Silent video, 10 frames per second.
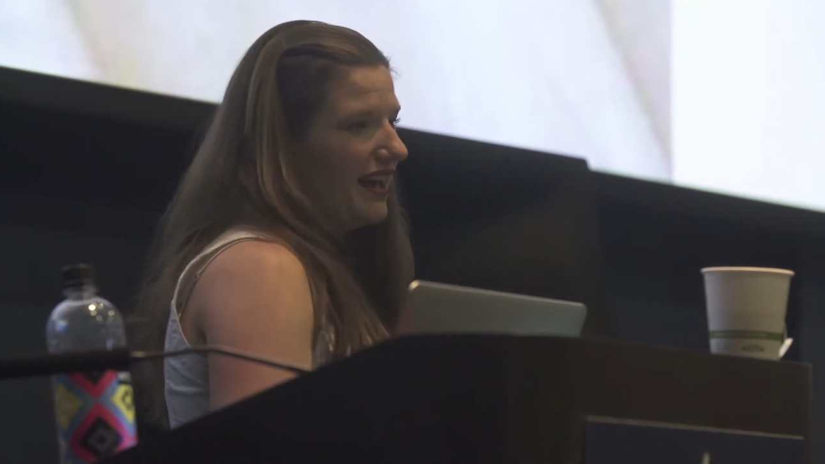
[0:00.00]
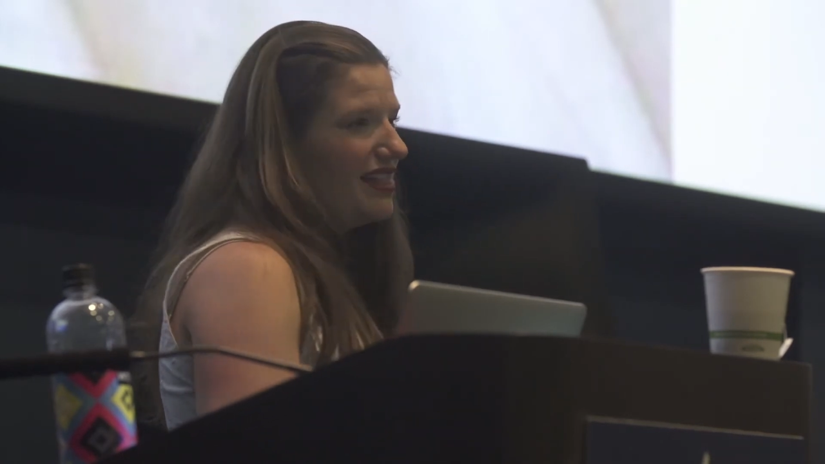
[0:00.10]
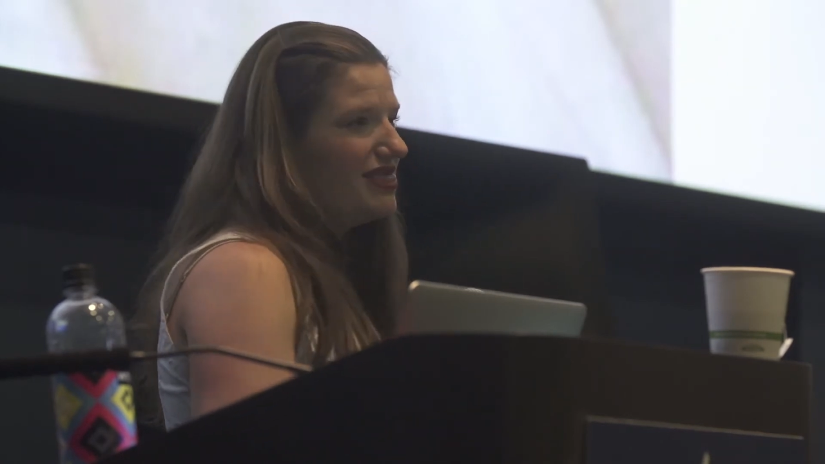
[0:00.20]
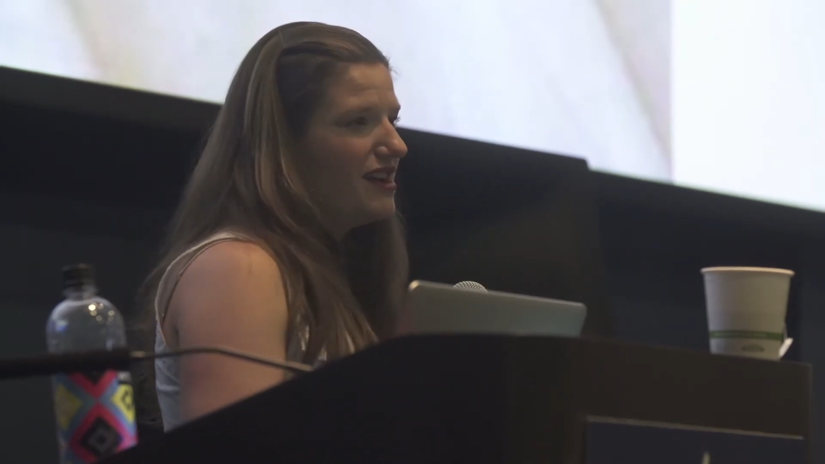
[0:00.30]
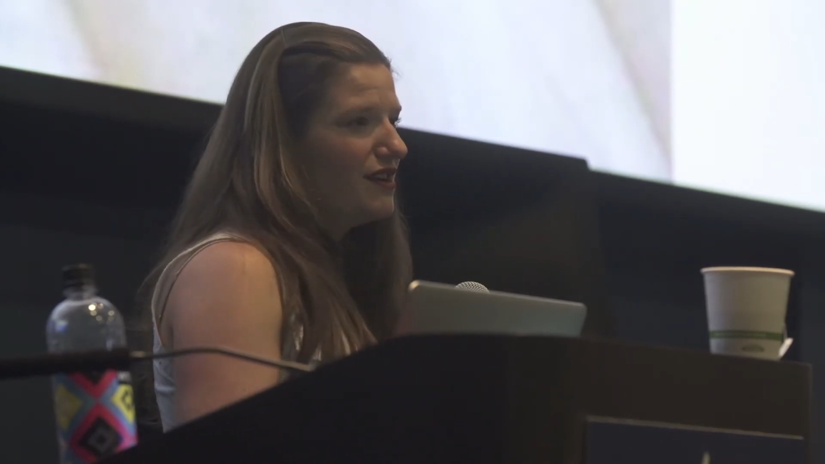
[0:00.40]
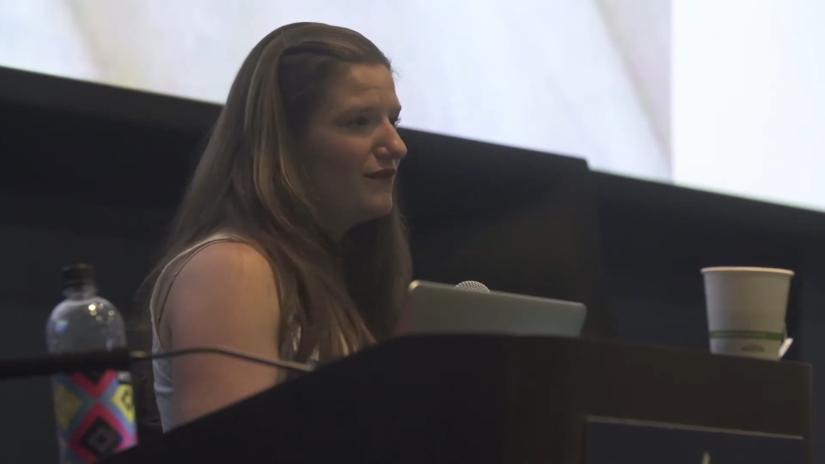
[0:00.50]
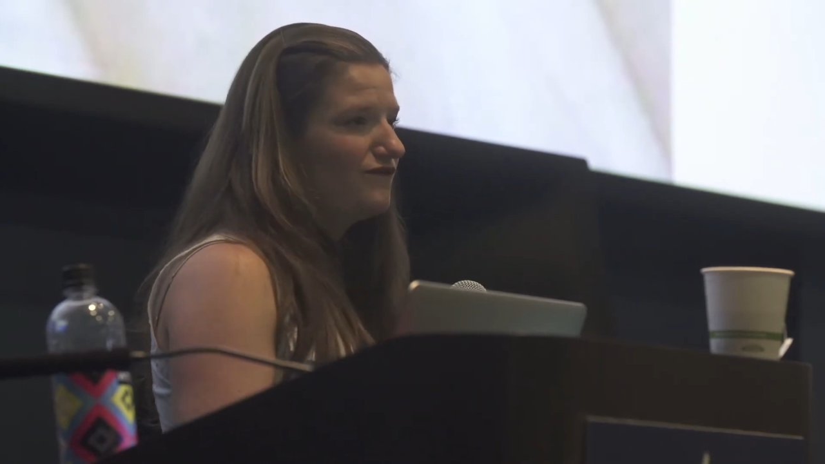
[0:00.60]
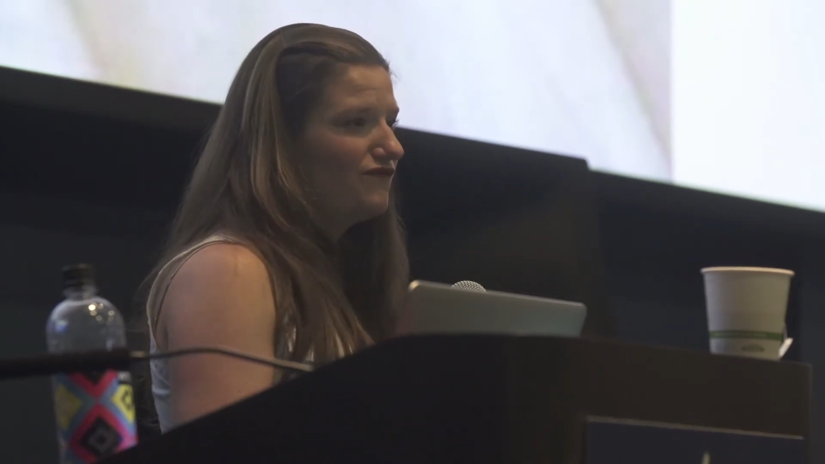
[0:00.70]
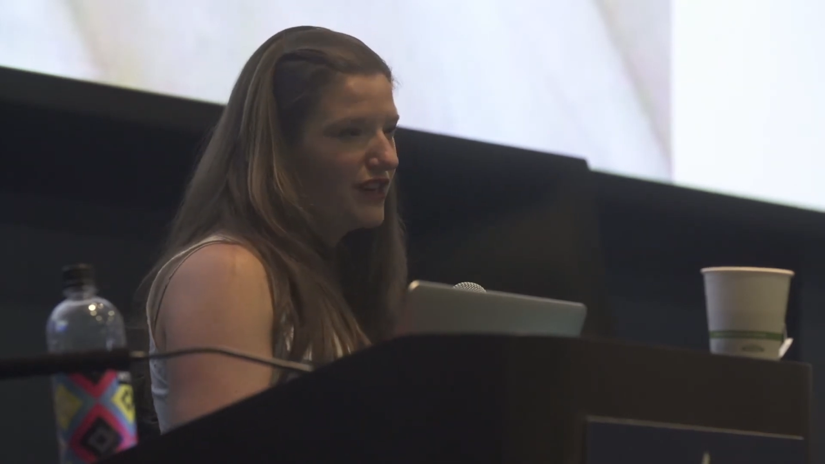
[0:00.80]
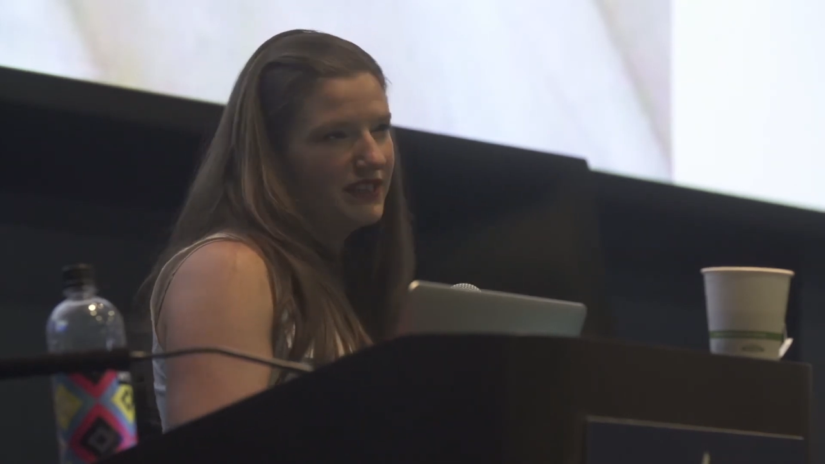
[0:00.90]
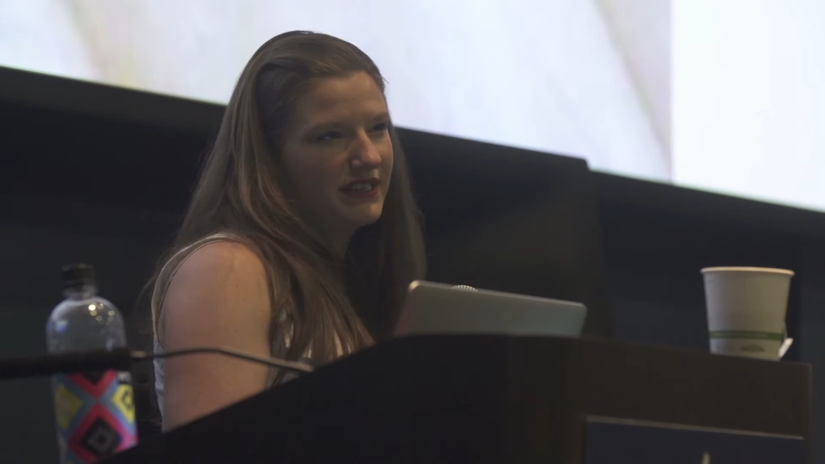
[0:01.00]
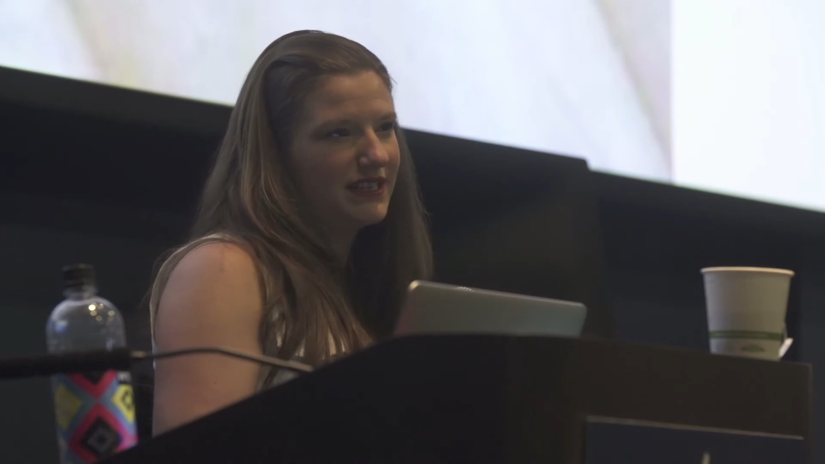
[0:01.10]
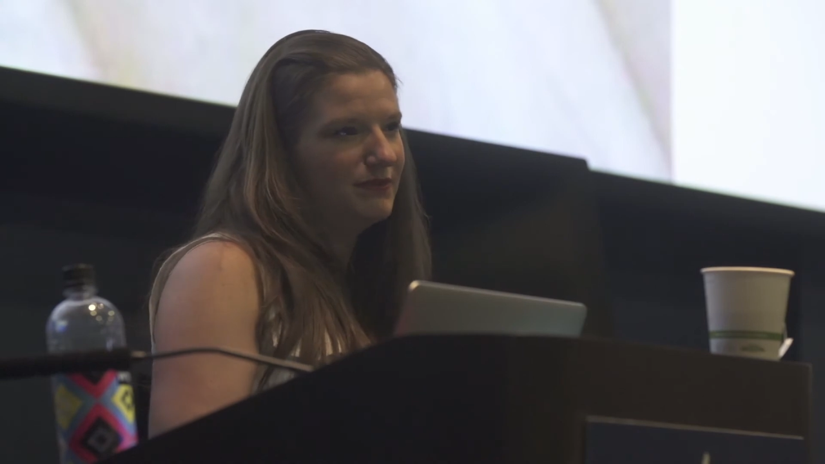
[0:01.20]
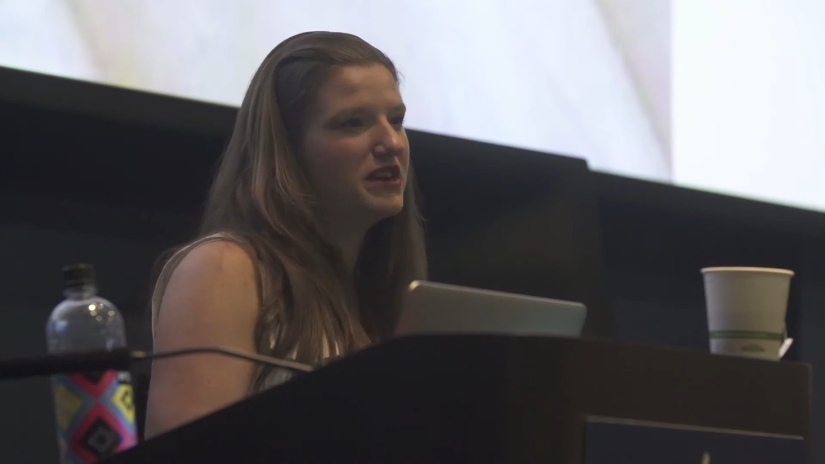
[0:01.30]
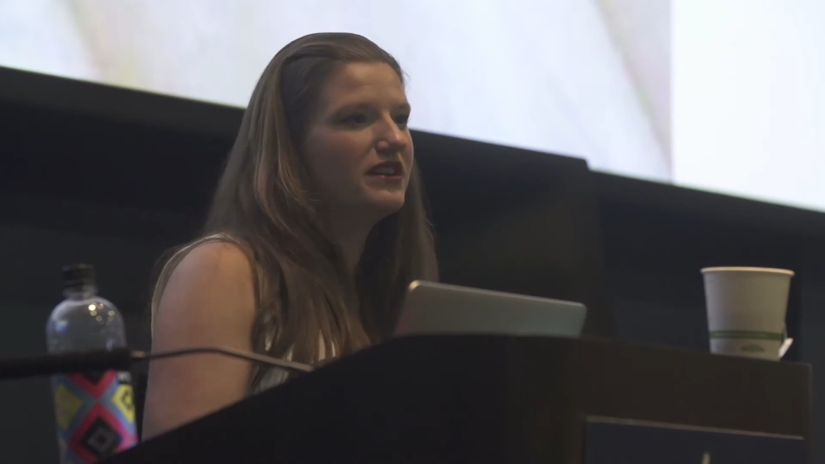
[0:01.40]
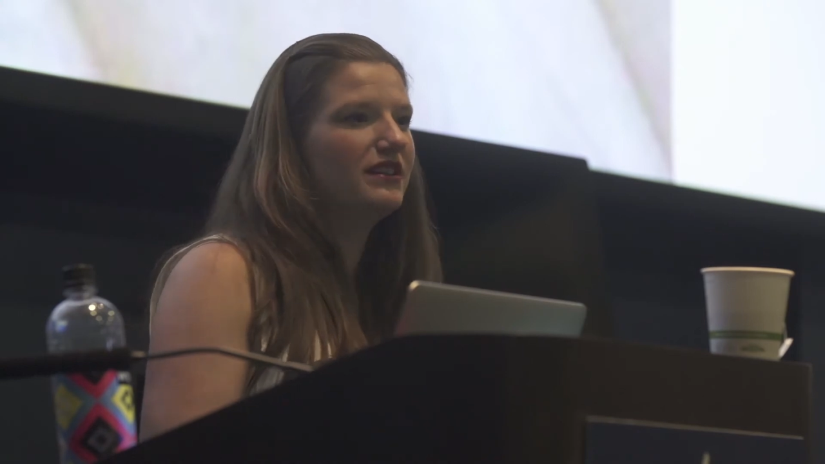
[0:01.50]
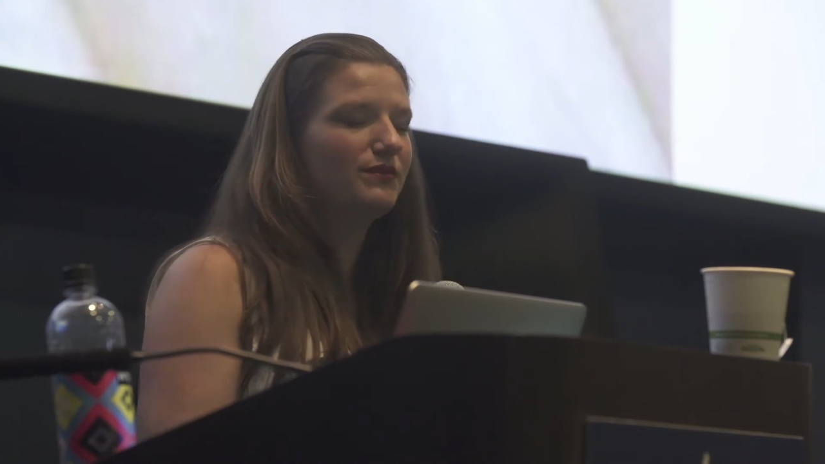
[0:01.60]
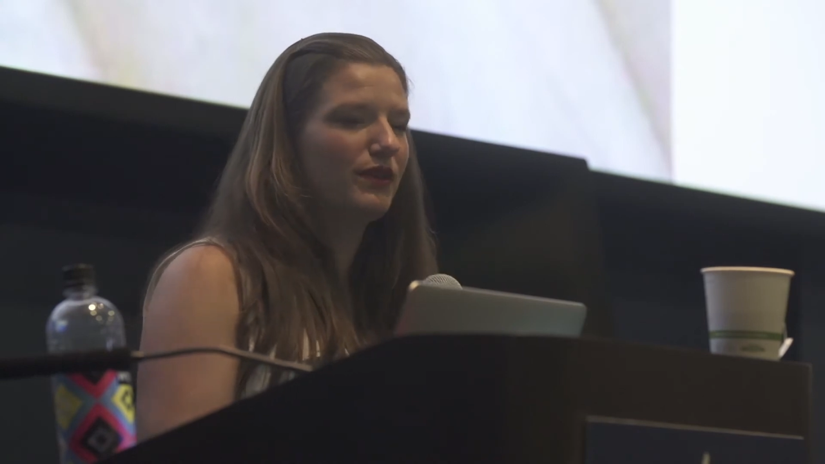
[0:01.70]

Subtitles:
and their first experience